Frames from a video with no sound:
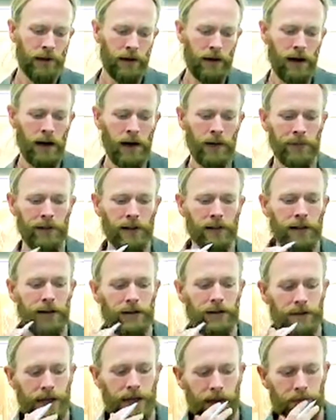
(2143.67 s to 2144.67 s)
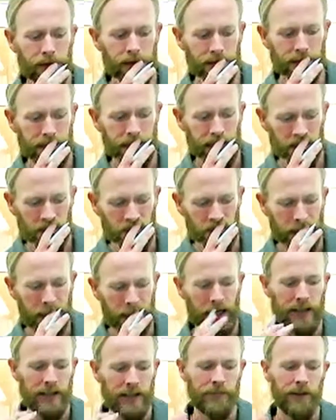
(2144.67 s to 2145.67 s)
The letter lambda stands for the
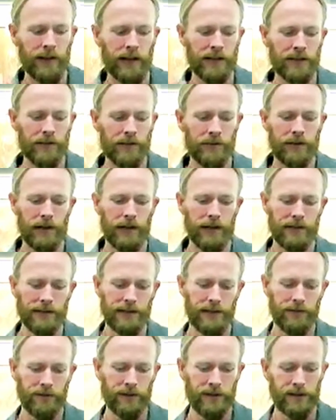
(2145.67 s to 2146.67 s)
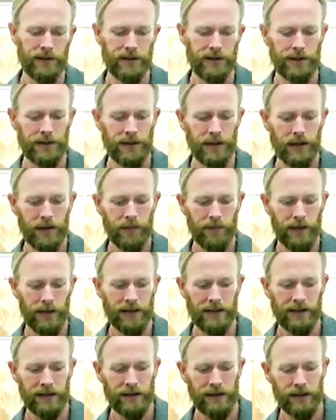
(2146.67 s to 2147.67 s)
cosmological constant, which is
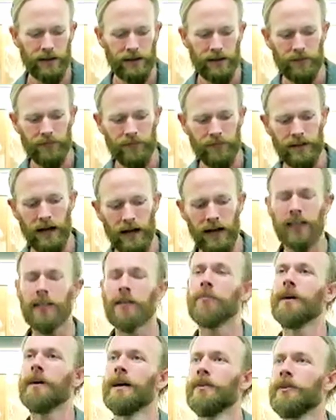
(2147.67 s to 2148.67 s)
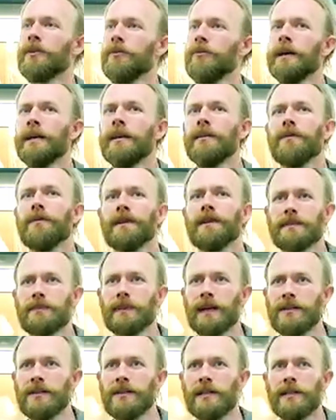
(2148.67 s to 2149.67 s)
basically talking about the rate of
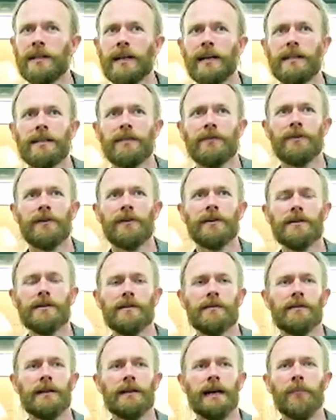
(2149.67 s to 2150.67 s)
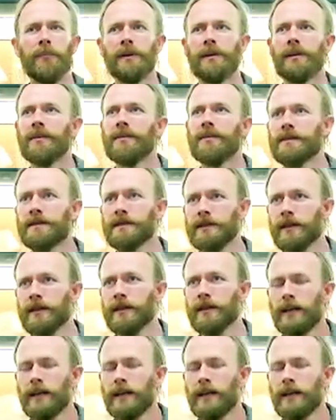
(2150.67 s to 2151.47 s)
expansion at different epochs.